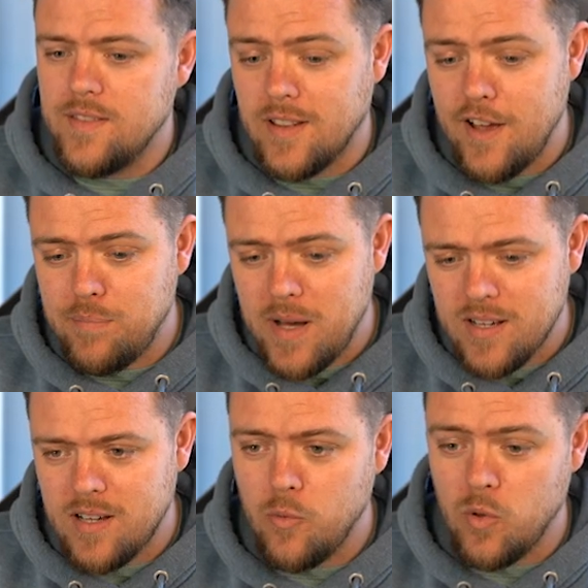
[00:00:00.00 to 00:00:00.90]
The left
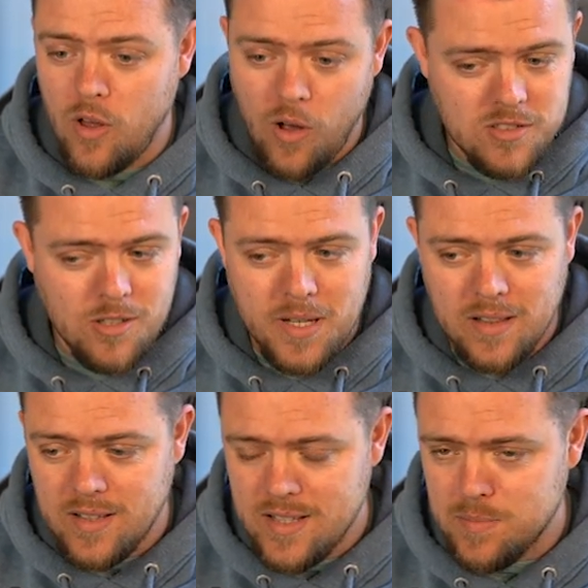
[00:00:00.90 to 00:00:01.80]
back will also be a
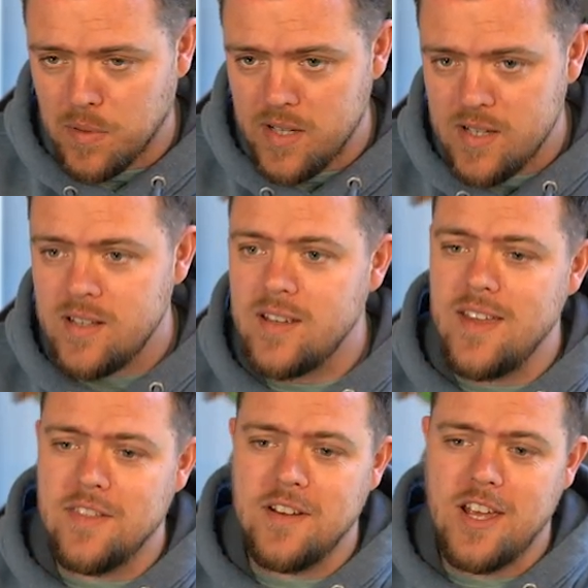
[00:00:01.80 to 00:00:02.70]
Leeds player
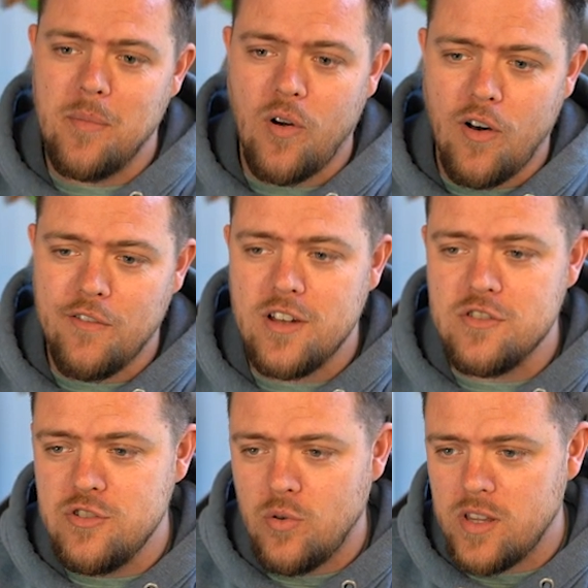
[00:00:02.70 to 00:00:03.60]
in the name of
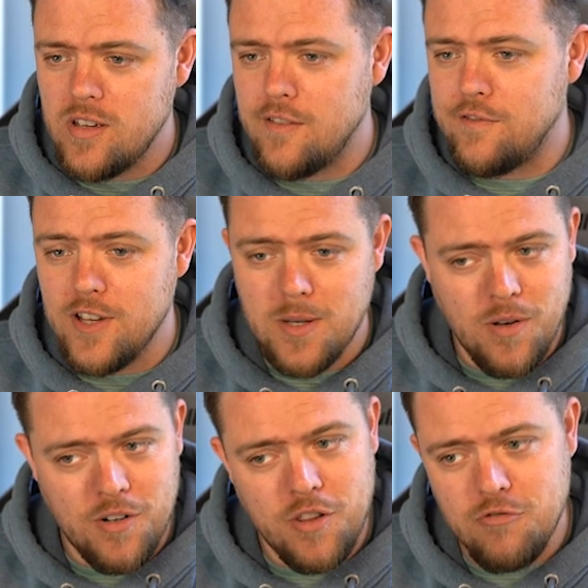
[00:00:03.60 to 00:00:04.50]
Junior
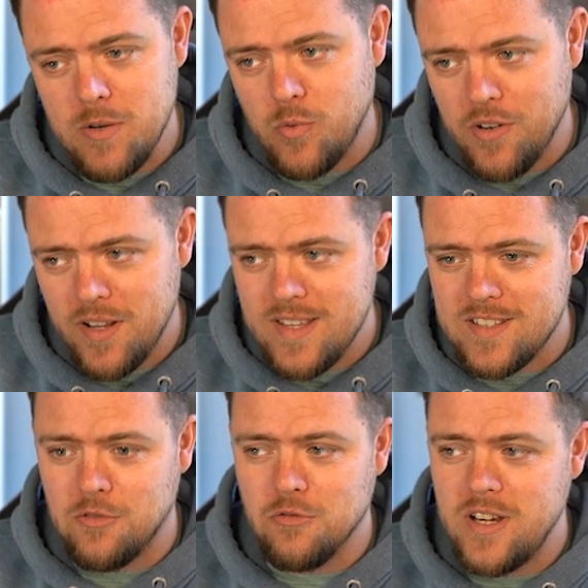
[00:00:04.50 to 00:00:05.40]
Firpo, not the red one,
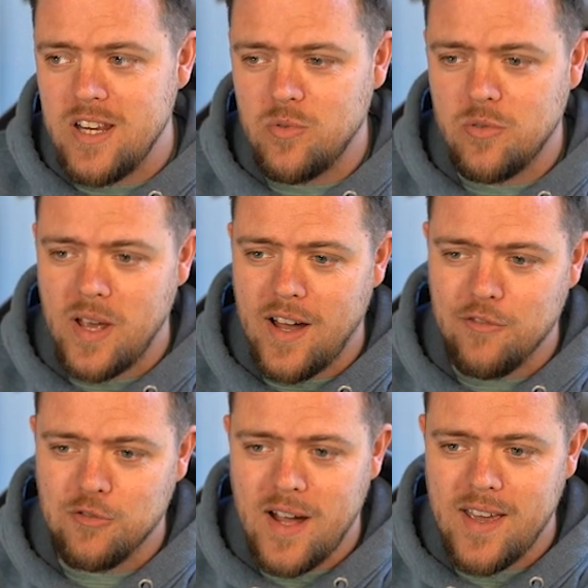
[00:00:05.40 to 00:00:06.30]
this green one we have
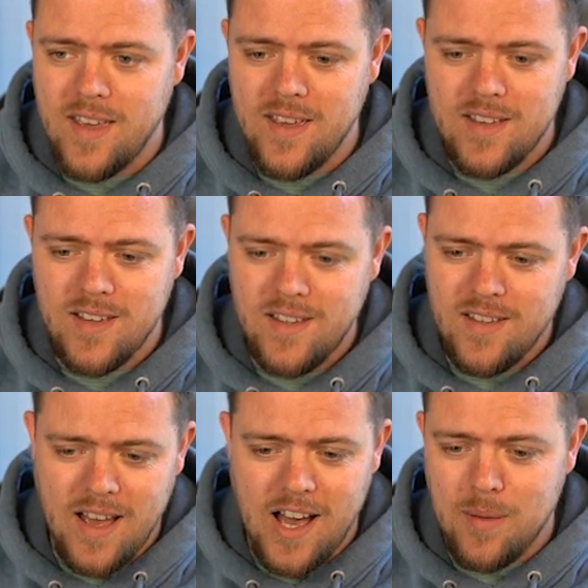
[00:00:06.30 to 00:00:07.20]
right here.
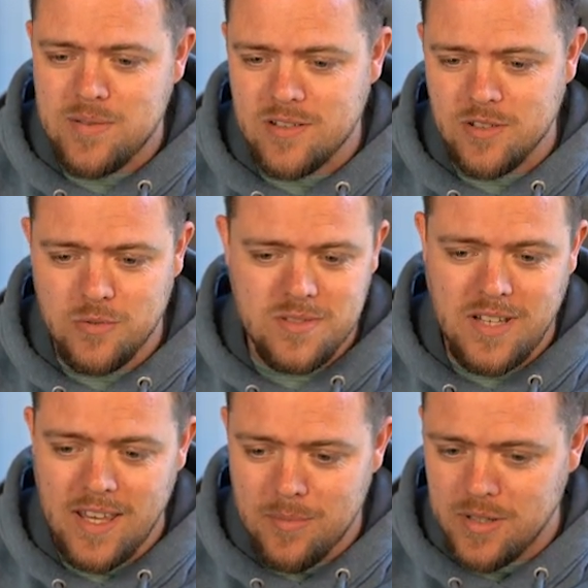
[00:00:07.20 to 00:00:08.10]
Absolute
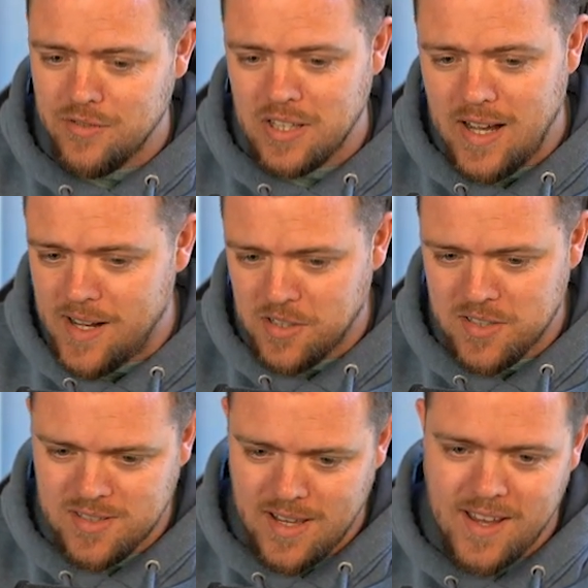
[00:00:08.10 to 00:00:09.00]
demon of a card,
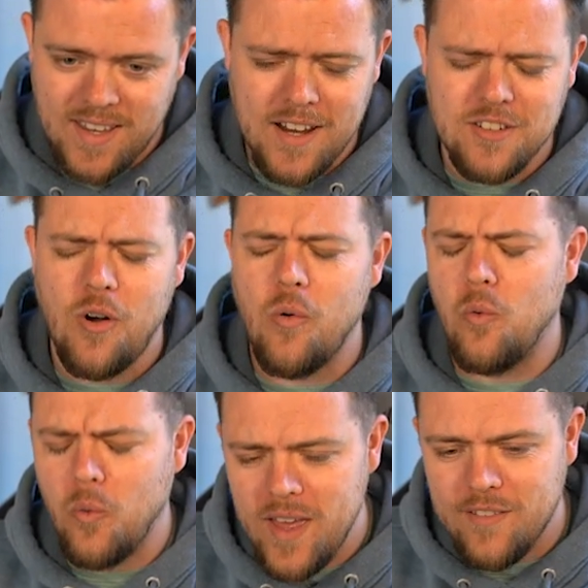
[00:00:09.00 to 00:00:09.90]
honestly. I cannot
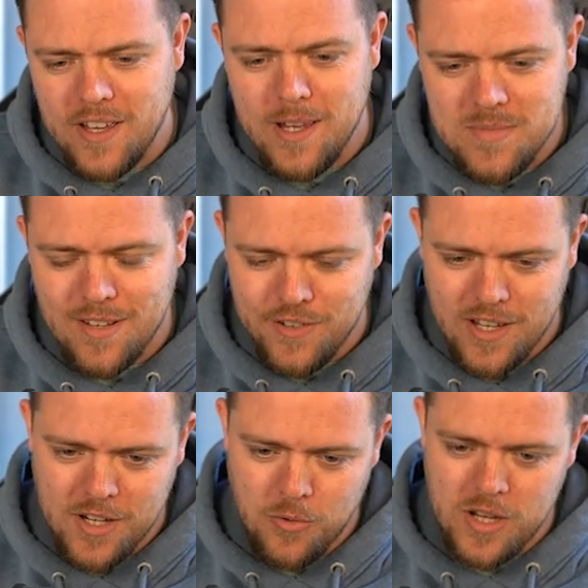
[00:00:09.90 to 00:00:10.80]
wait for him to fit
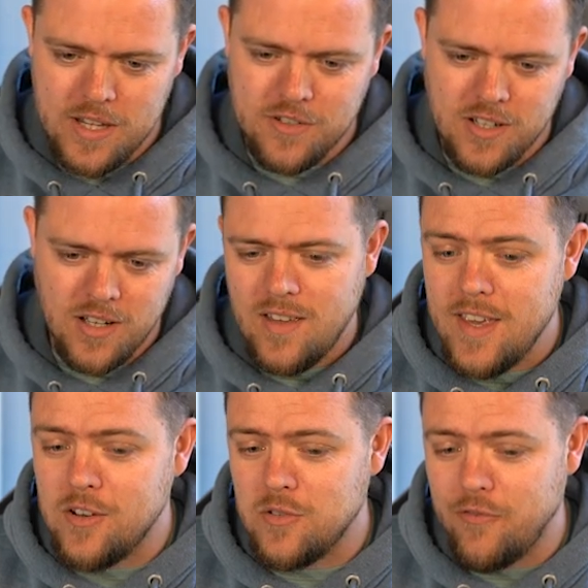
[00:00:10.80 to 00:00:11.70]
a new Evo.
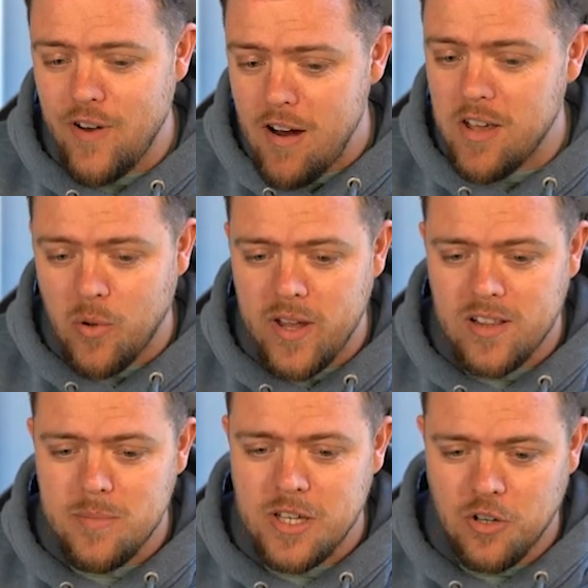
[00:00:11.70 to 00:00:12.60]
He could very
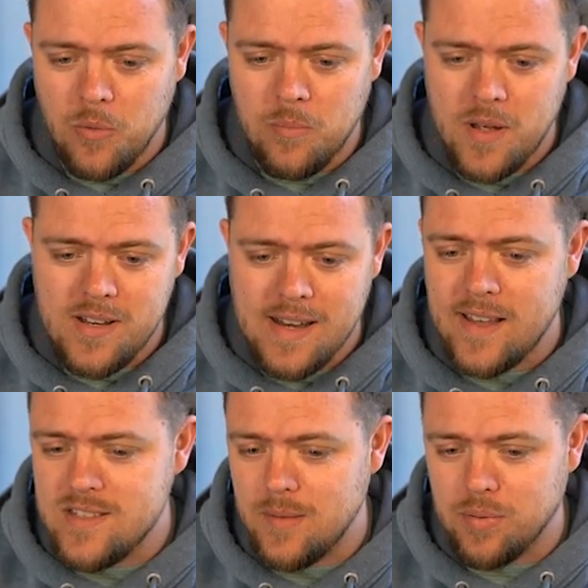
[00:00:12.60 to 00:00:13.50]
quickly become
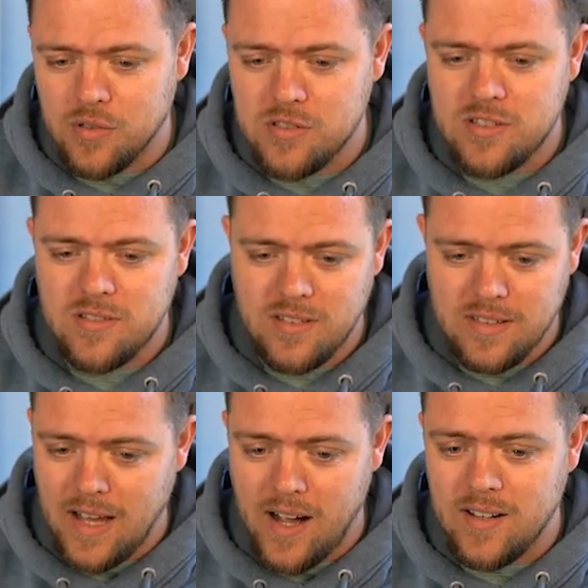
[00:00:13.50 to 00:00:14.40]
90 plus
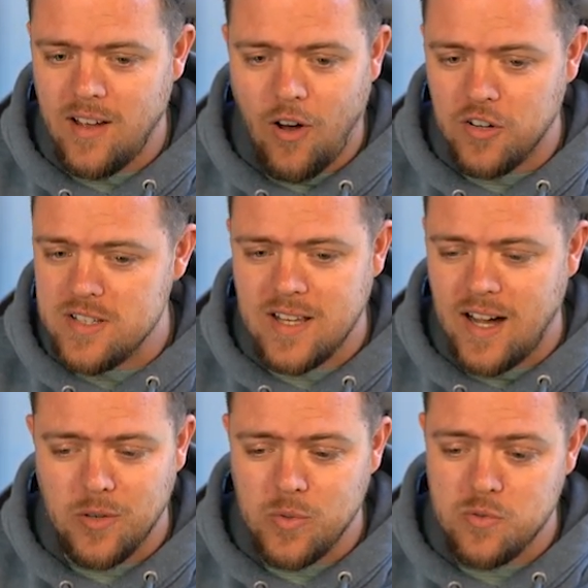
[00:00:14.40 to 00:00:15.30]
gang on his
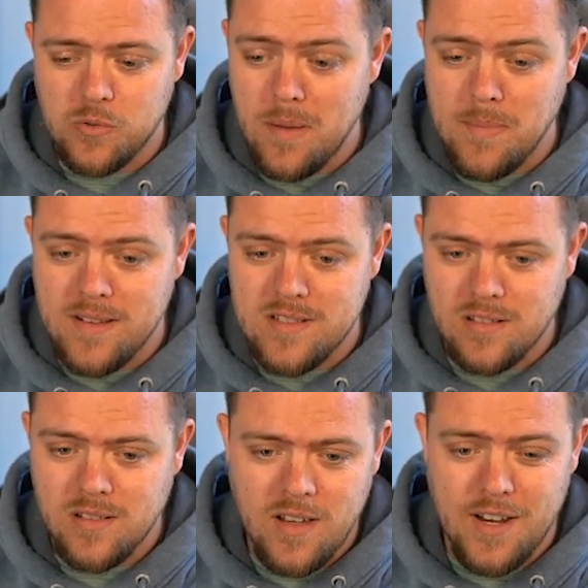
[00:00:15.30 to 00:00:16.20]
card, which would be mental.